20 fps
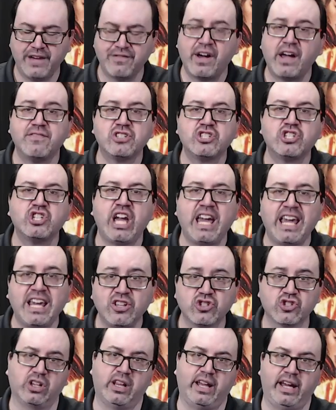If I have a
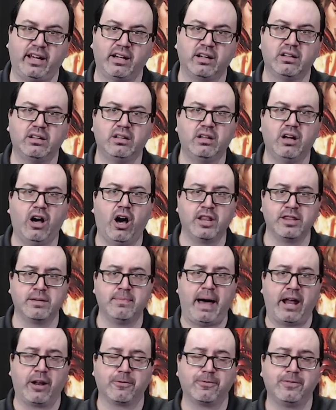changeling on
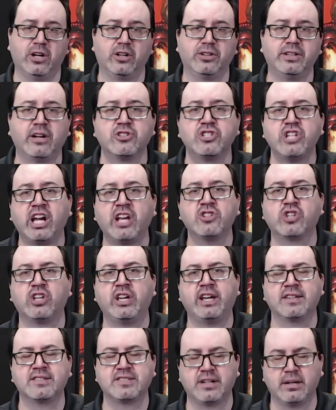the battlefield, now
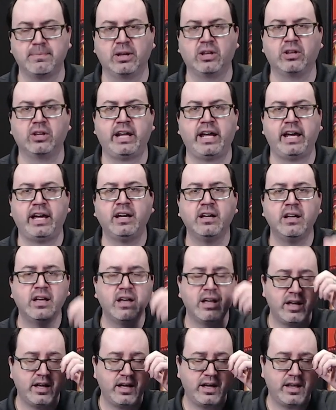changeling is an ability
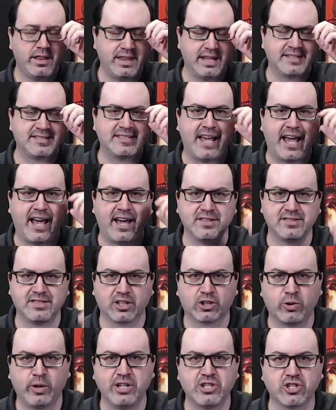that says
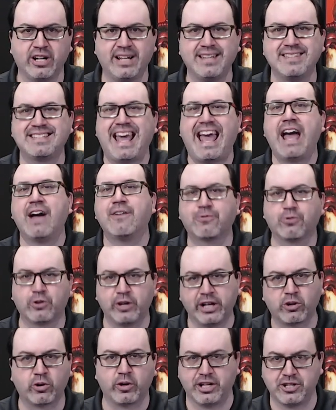a creature is
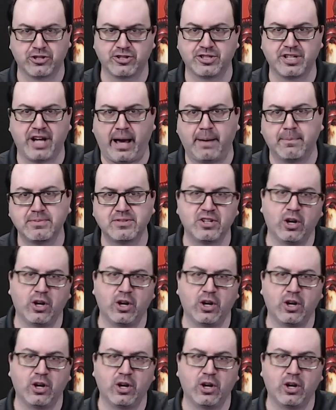every creature type.